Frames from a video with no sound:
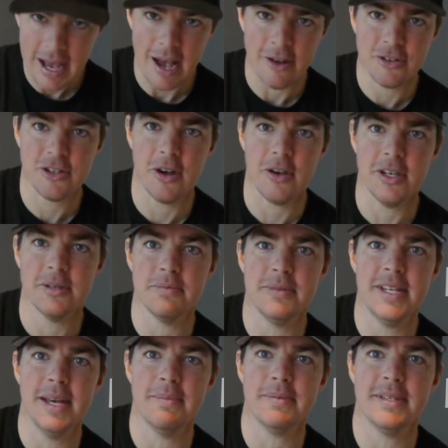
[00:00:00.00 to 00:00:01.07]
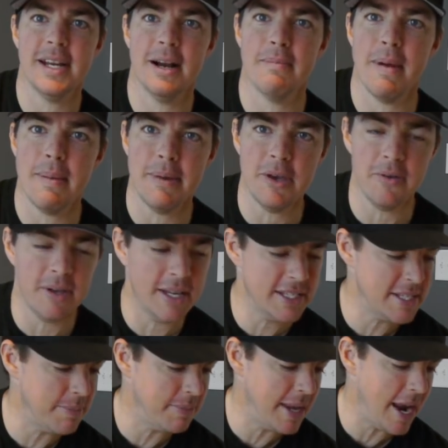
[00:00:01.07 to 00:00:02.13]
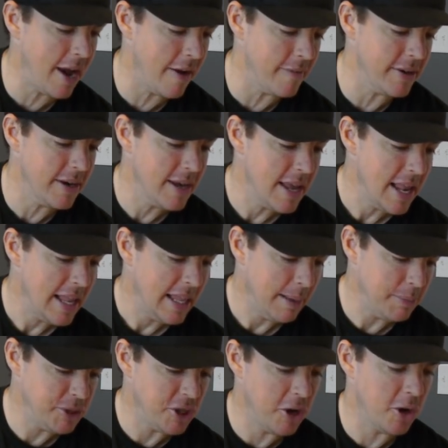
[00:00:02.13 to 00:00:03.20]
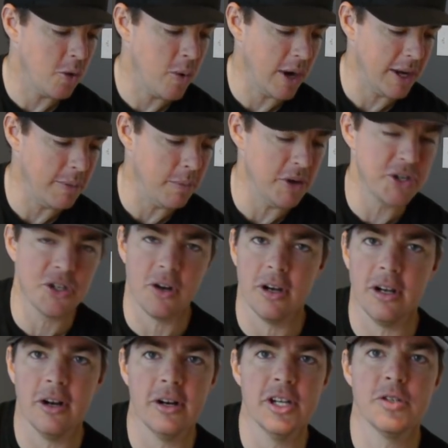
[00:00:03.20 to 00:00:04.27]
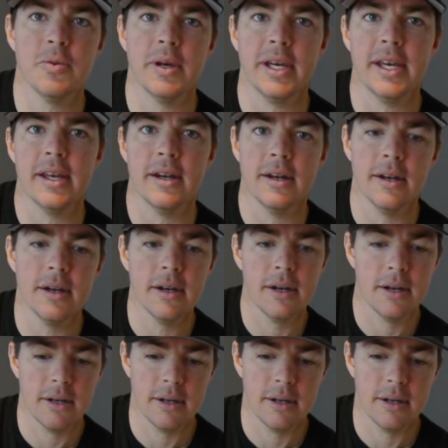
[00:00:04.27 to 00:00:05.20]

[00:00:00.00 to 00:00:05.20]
I'll show you some tips there, maybe you can get something out of it. Let me show you quickly what you're gonna learn this weekend.